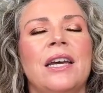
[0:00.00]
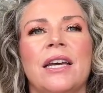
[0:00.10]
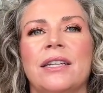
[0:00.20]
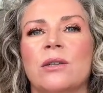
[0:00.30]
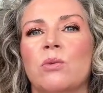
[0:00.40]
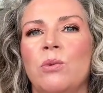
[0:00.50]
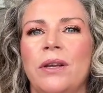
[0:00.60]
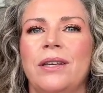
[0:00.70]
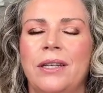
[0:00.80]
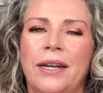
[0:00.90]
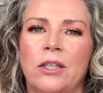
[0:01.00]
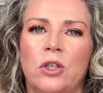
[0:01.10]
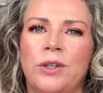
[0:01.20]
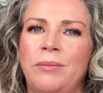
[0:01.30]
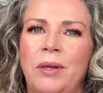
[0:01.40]
it's a really nice
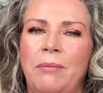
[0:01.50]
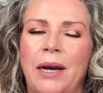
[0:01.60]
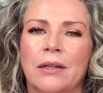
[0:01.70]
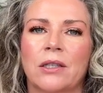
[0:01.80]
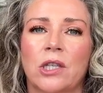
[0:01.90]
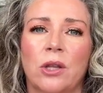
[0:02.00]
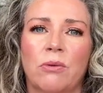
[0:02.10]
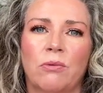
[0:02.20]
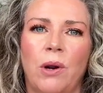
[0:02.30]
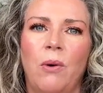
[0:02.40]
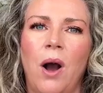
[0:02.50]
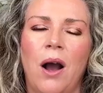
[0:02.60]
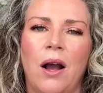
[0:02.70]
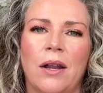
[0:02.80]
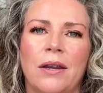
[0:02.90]
treatment mask to throw
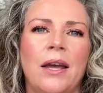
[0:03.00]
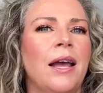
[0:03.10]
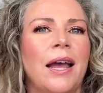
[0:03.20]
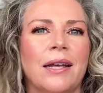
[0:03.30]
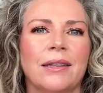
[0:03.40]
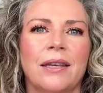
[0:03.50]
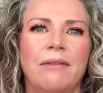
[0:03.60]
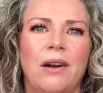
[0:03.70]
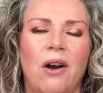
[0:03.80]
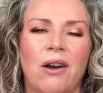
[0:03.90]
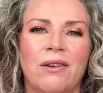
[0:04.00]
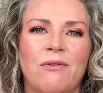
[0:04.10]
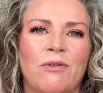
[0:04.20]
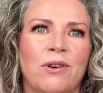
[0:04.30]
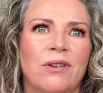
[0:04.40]
on and leave it on
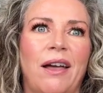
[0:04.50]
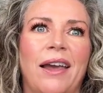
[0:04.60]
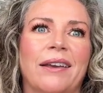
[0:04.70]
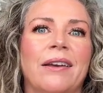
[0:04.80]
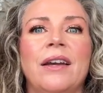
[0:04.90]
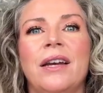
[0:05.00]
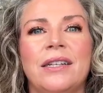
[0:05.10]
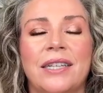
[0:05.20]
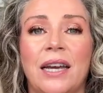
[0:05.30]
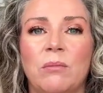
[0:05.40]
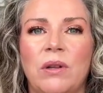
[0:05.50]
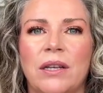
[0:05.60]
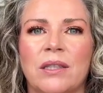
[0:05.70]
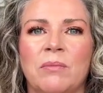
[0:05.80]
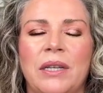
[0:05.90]
for like 10
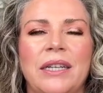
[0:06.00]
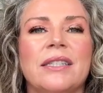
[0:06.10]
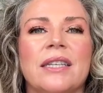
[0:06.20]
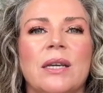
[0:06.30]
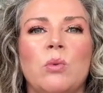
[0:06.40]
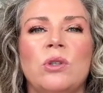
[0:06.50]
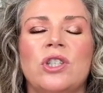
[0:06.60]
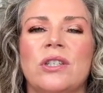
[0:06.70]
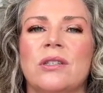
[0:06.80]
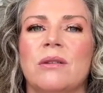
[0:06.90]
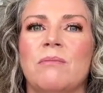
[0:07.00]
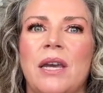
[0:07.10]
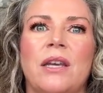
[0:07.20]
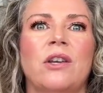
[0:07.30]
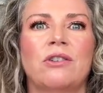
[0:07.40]
plus minutes. It will just make your